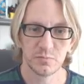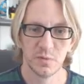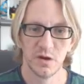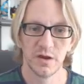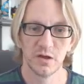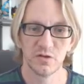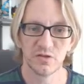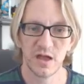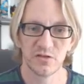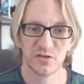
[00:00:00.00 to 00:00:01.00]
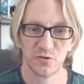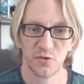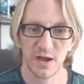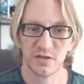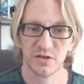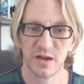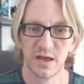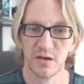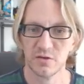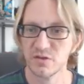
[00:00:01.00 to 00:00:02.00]
There you go. It's not so crazy
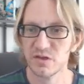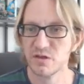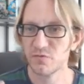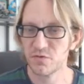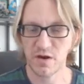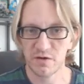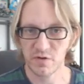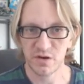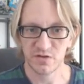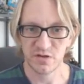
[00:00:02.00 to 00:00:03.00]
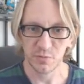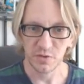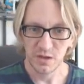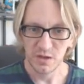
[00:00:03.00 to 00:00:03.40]
now. You see, it's very, very simple.